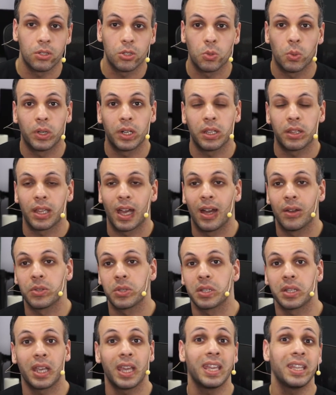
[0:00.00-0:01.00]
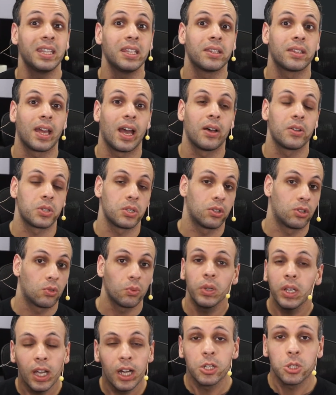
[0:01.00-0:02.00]
$20,000, $80,000,
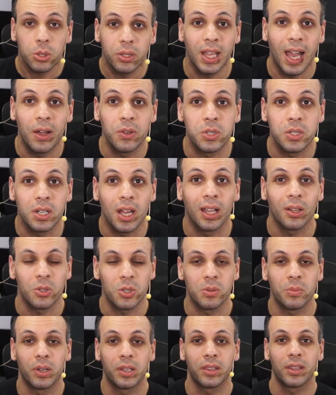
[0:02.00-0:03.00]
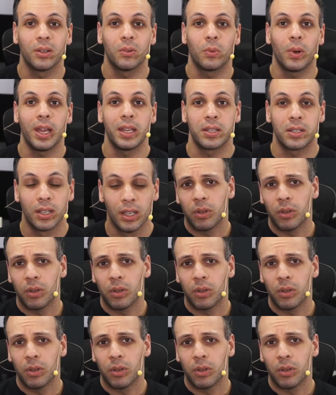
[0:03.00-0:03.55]
$300,000 a month on rent?